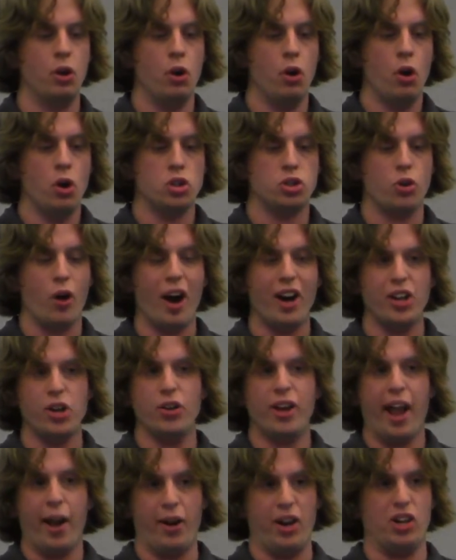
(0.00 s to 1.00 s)
So how do you
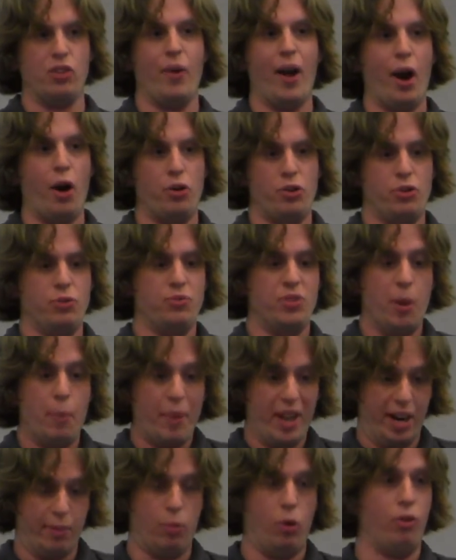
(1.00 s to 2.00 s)
carry around the
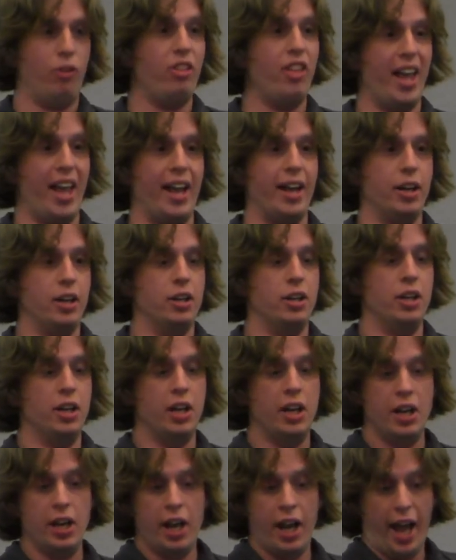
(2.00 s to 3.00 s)
minimal thing?
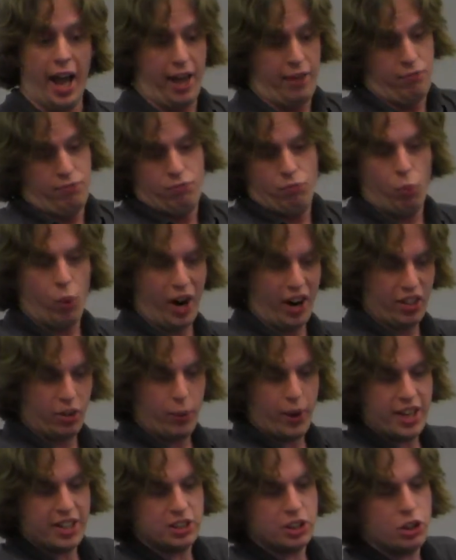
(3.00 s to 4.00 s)
And one of the
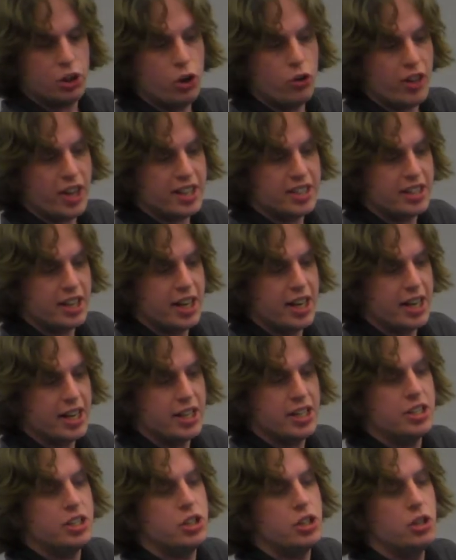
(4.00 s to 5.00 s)
ways to do this
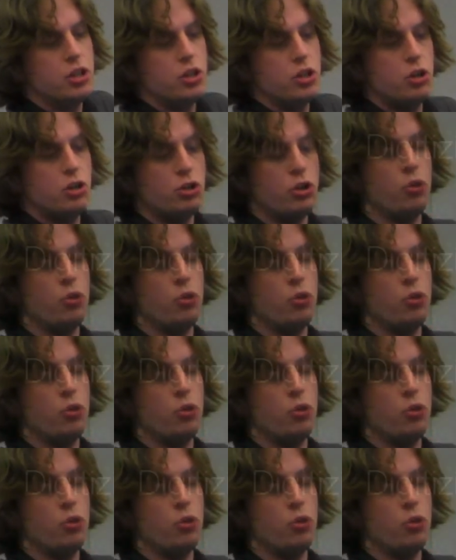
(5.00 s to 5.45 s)
is to